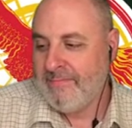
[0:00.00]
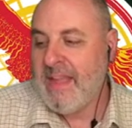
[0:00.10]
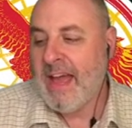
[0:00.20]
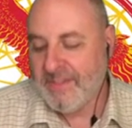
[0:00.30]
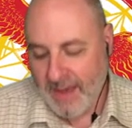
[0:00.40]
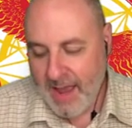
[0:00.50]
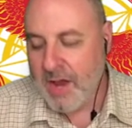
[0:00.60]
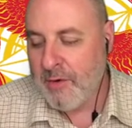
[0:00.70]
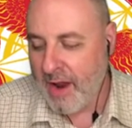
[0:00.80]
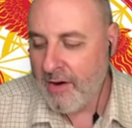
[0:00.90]
Yes, I
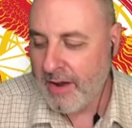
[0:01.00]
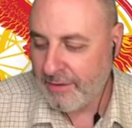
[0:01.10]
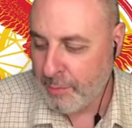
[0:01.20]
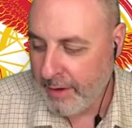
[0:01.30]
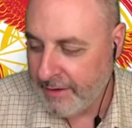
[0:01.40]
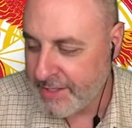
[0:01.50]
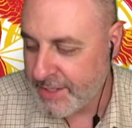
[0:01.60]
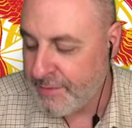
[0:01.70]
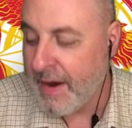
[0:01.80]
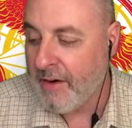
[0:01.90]
agree. Aronoff's realist
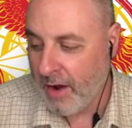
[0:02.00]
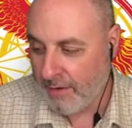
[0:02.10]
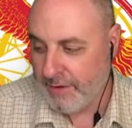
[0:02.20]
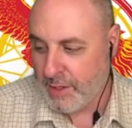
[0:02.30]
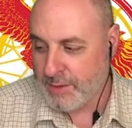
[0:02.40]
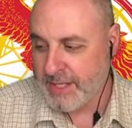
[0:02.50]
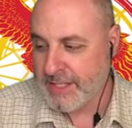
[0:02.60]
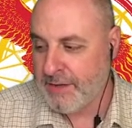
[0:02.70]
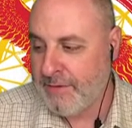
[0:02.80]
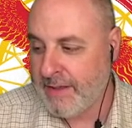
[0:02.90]
is very often used as
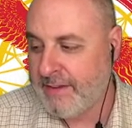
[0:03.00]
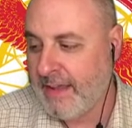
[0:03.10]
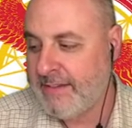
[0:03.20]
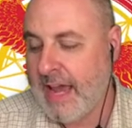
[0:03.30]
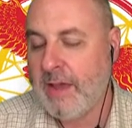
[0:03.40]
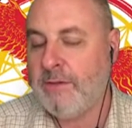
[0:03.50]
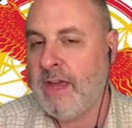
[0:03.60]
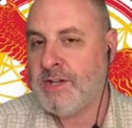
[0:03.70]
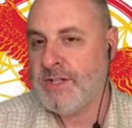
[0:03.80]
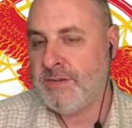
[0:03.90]
a defense against
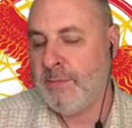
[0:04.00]
accusations